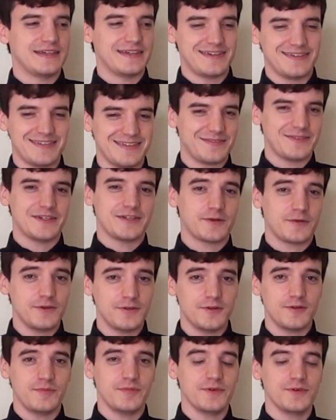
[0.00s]
I'll be like,
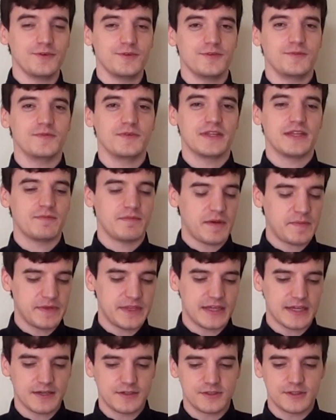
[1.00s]
ooh, boom, and then maybe
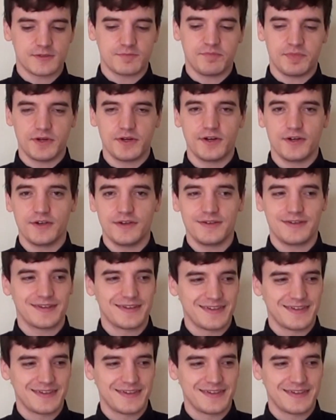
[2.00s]
they can just burn,